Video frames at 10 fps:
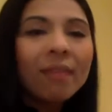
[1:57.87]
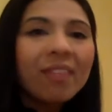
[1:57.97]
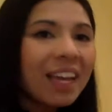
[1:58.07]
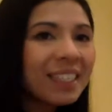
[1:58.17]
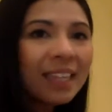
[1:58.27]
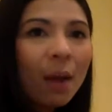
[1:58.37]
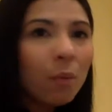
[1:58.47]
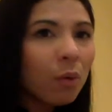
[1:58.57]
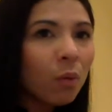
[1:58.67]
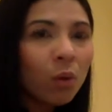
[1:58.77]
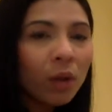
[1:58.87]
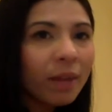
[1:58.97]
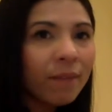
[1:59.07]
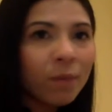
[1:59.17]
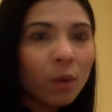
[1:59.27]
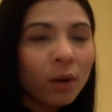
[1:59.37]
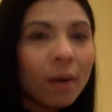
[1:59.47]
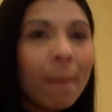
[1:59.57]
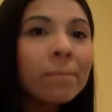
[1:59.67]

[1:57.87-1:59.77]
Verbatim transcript: And that's not what we're looking for.